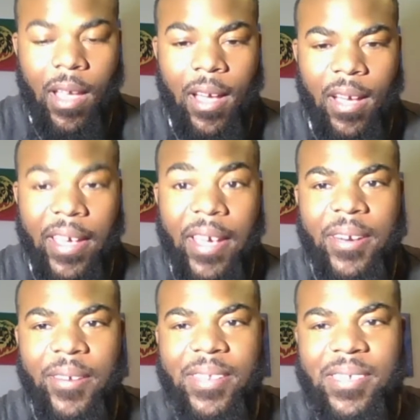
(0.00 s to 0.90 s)

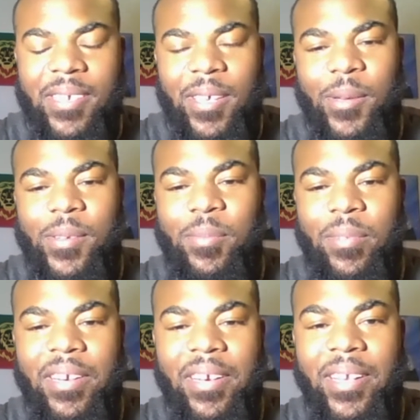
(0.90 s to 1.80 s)
ignorance, to use
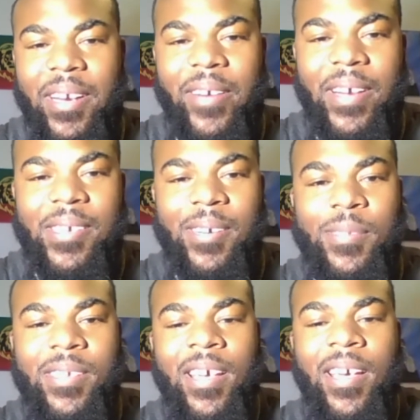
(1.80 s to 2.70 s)
politically correct terms,
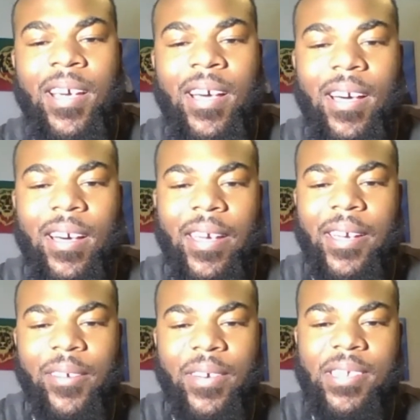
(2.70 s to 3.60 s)

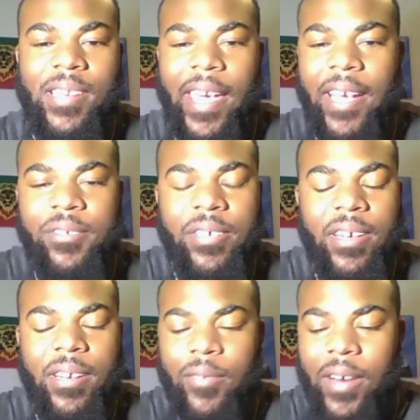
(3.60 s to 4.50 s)
ignorance and hatred
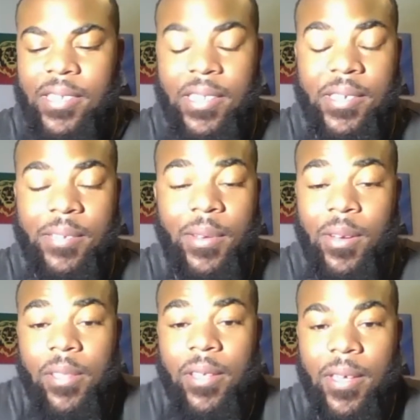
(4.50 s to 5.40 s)
and racism and
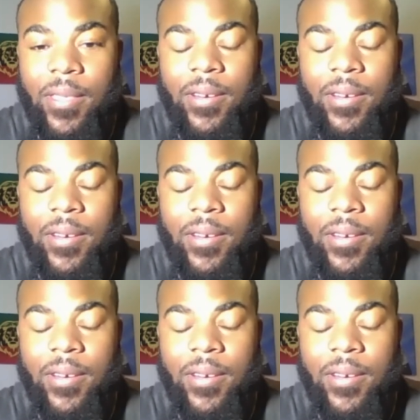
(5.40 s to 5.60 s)
all the other